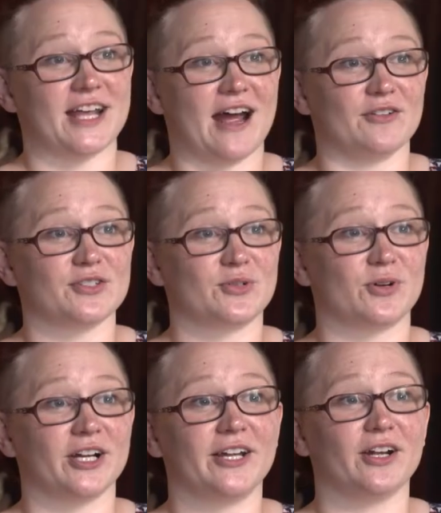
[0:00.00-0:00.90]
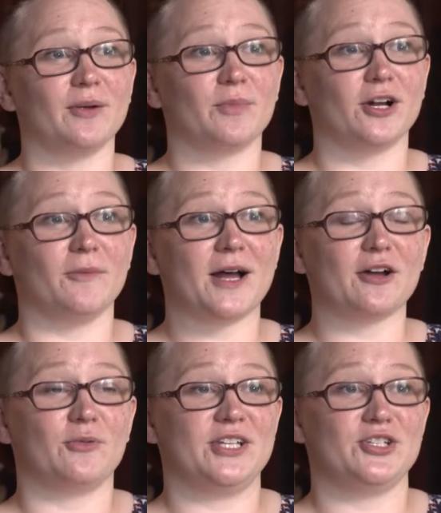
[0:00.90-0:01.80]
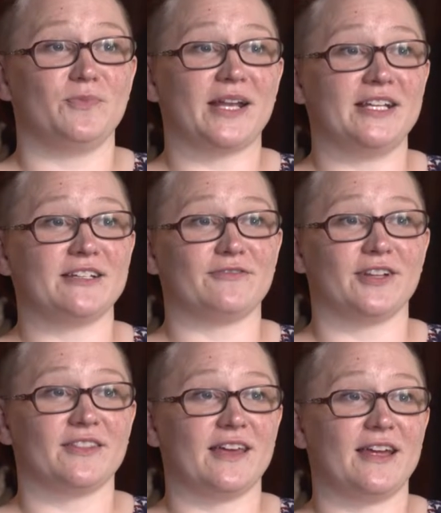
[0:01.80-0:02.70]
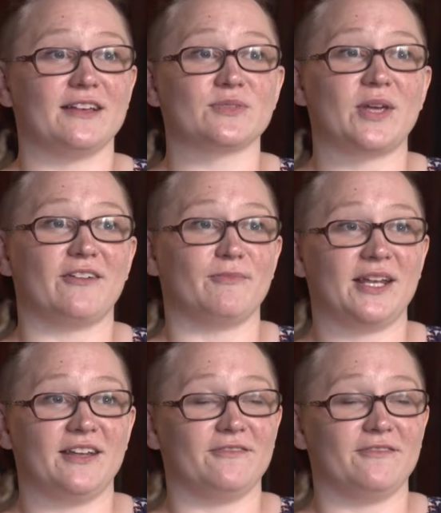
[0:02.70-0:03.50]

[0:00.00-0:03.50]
a house tour here at Pearl Buck. We do many different things. We have many